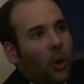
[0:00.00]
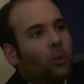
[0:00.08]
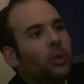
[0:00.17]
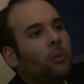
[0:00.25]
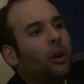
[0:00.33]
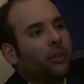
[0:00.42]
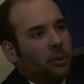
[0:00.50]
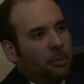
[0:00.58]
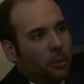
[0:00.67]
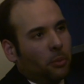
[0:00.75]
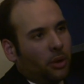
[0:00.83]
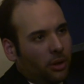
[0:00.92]
the only one to
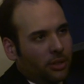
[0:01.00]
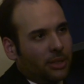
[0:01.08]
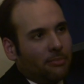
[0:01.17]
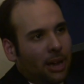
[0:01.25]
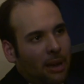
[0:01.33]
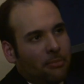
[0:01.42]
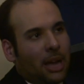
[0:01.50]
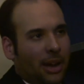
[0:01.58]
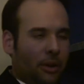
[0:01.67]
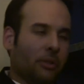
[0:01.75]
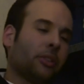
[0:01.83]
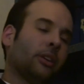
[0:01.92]
put words in my
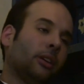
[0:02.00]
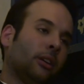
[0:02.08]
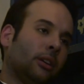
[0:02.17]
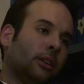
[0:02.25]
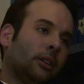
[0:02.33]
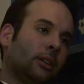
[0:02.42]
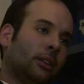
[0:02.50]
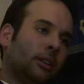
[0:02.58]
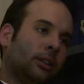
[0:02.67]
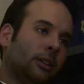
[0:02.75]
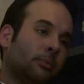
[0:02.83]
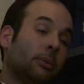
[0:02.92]
mouth.
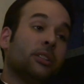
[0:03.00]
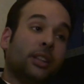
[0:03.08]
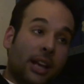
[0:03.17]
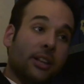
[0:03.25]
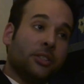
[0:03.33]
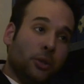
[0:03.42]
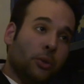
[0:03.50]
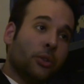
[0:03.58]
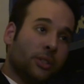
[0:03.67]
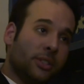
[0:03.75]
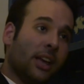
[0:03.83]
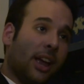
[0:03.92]
But yes, you
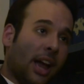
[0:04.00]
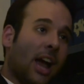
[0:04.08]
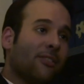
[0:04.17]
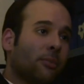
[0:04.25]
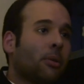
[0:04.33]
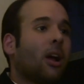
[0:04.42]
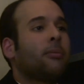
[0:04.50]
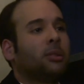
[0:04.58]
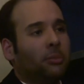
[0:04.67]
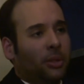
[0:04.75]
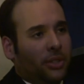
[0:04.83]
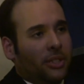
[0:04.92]
could say I have a
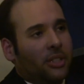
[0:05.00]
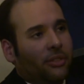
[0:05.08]
problem with this